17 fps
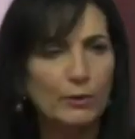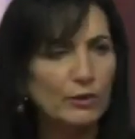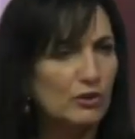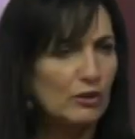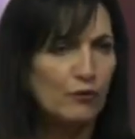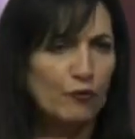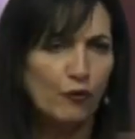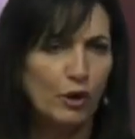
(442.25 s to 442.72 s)

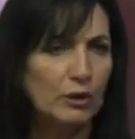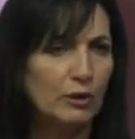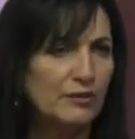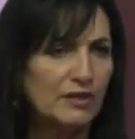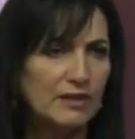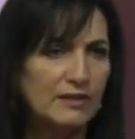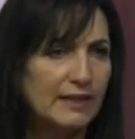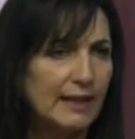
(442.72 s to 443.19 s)
which is full
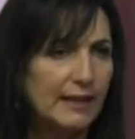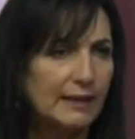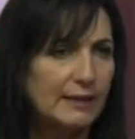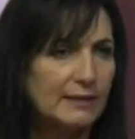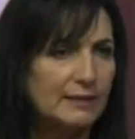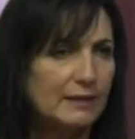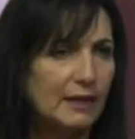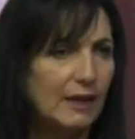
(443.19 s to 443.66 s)
of
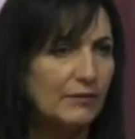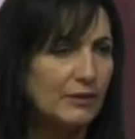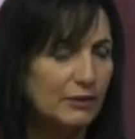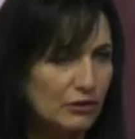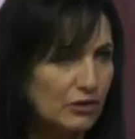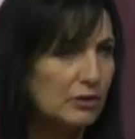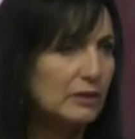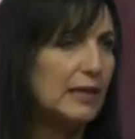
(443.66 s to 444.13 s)
satanic stuff
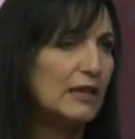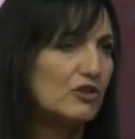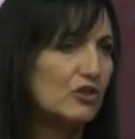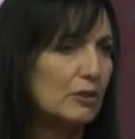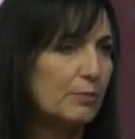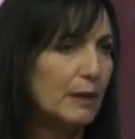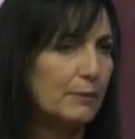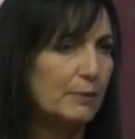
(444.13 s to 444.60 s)
and
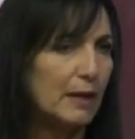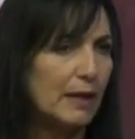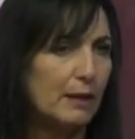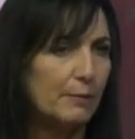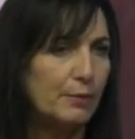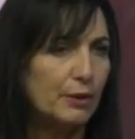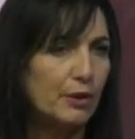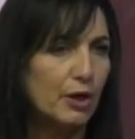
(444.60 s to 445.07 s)
teaching people how
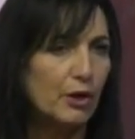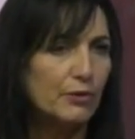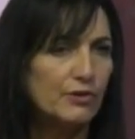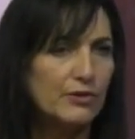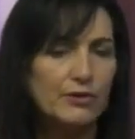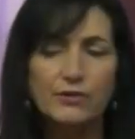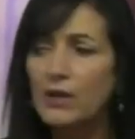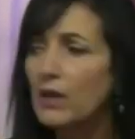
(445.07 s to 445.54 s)
to put
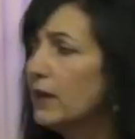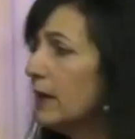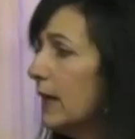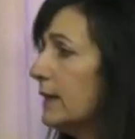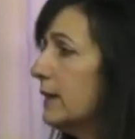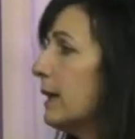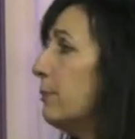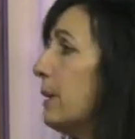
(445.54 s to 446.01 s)
curses,
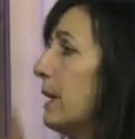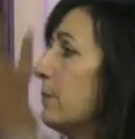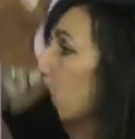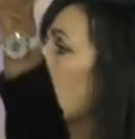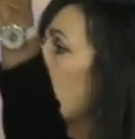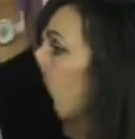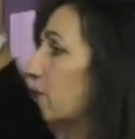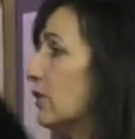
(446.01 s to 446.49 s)
and they
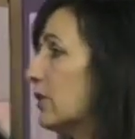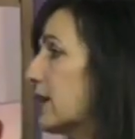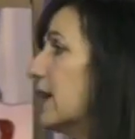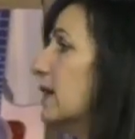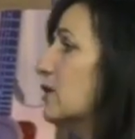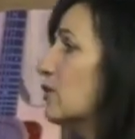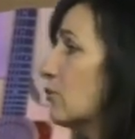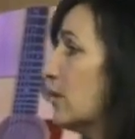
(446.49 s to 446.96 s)
people let their
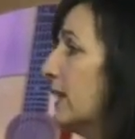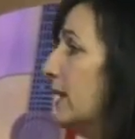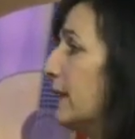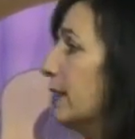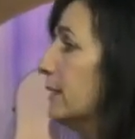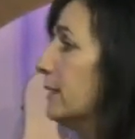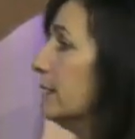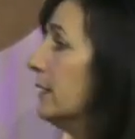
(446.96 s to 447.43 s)
kids
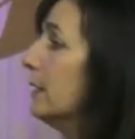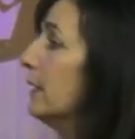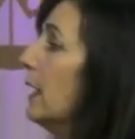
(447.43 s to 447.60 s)
read it.